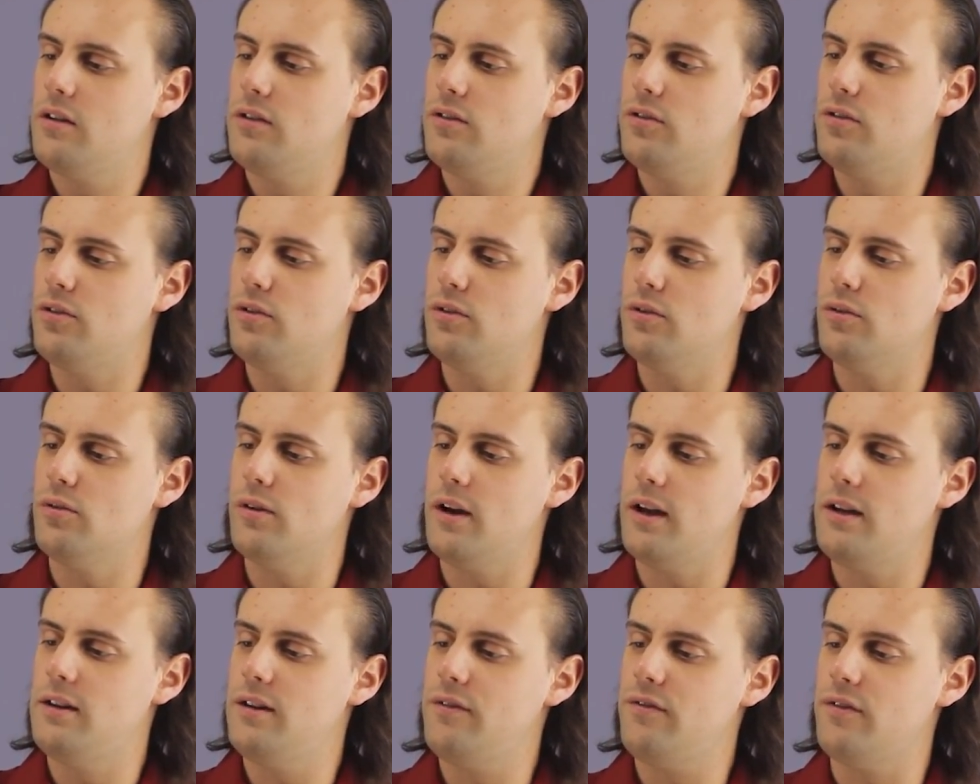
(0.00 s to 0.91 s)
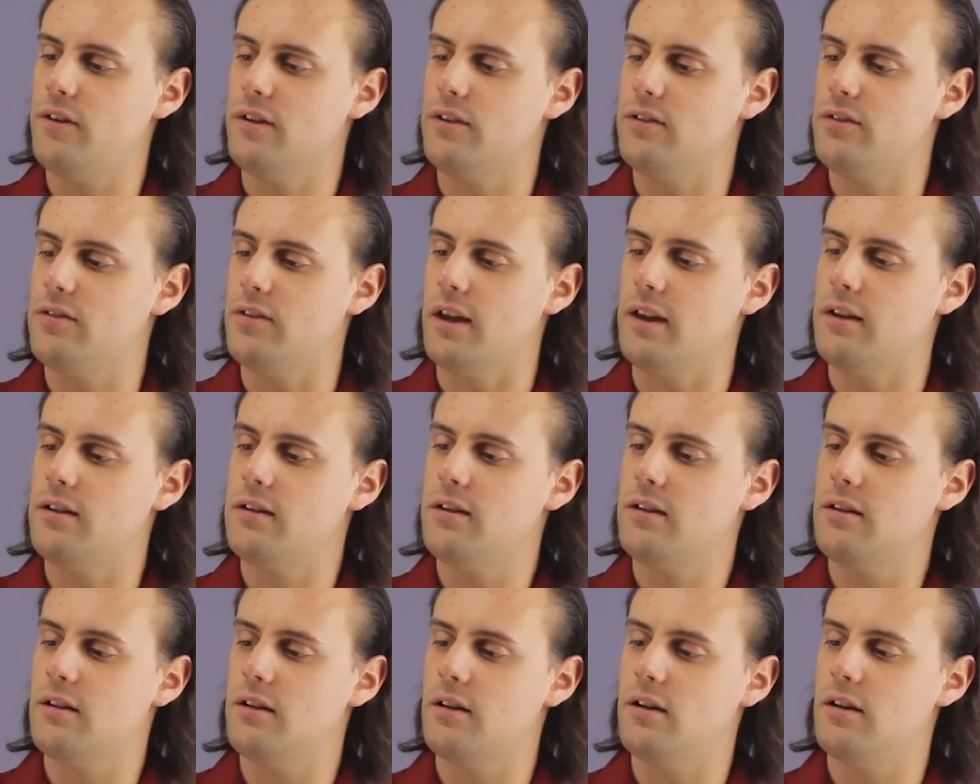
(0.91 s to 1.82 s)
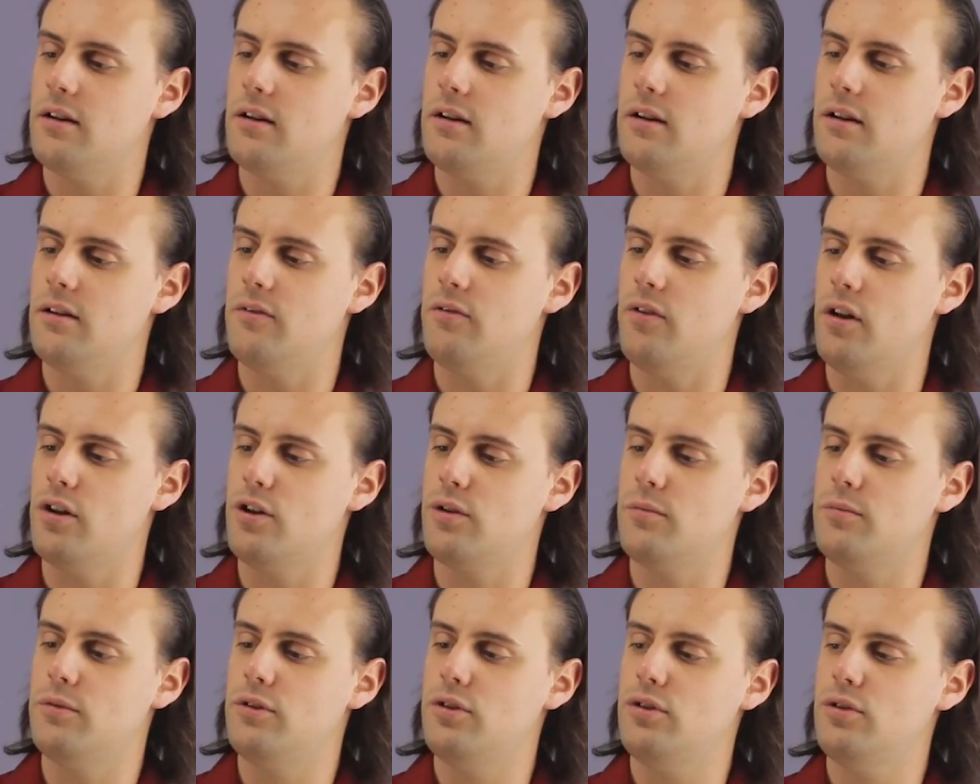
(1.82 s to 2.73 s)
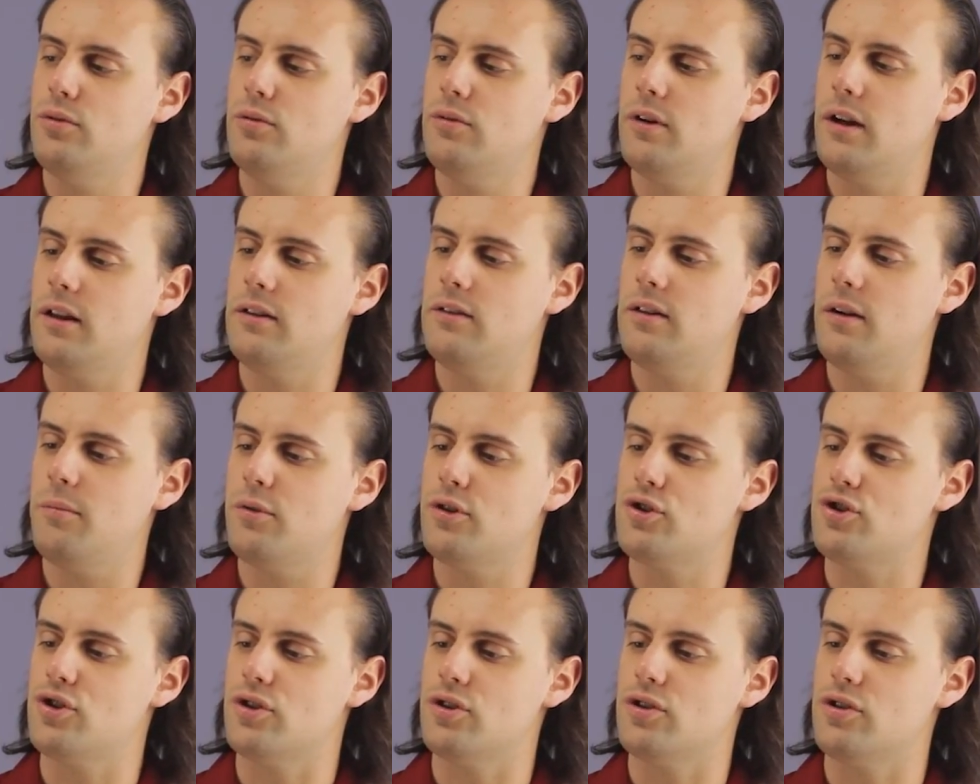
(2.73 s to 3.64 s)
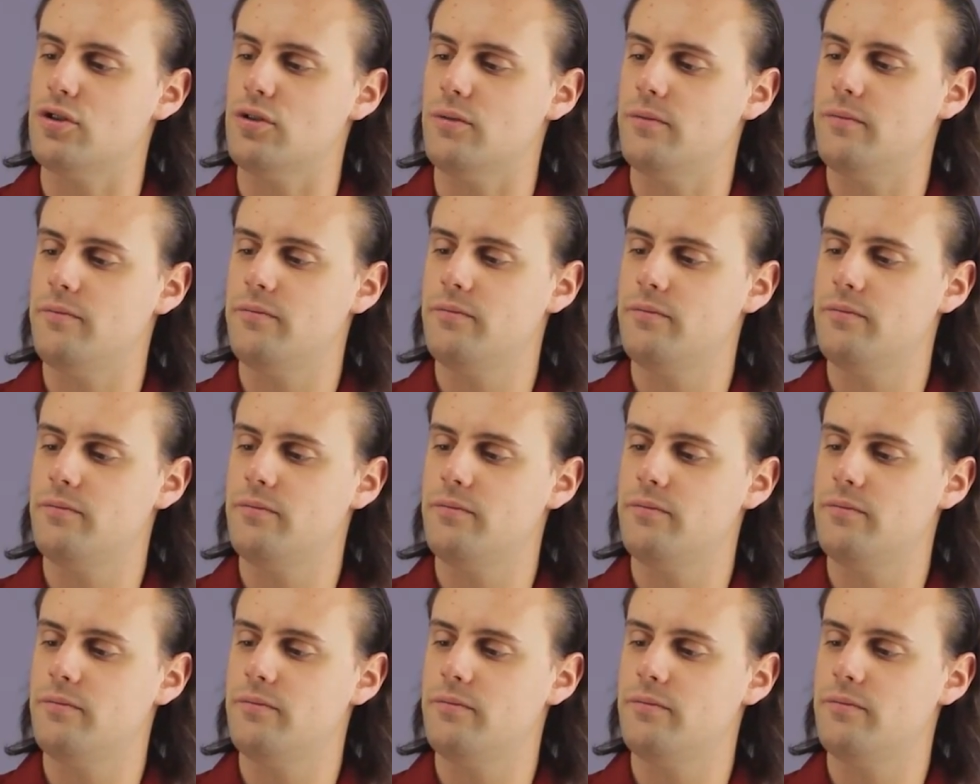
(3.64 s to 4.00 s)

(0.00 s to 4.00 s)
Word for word: to a different set, volume 2 and temperature 2.